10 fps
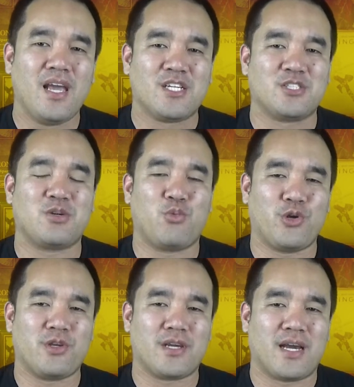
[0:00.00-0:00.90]
Just to
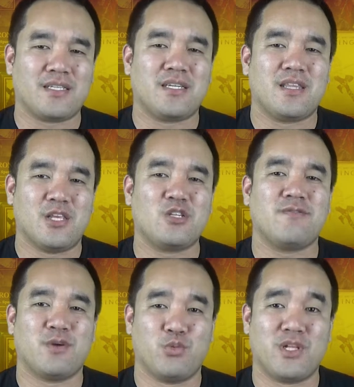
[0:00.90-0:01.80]
warn you guys, this
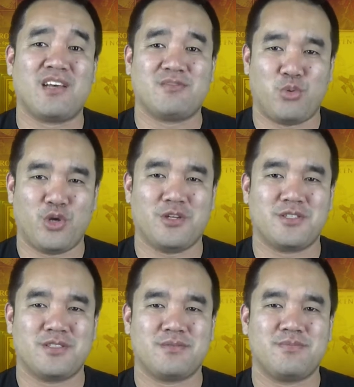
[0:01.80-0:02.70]
review will have
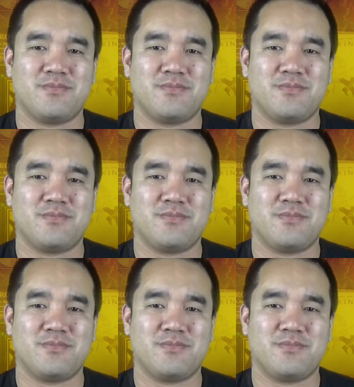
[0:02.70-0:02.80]
spoilers.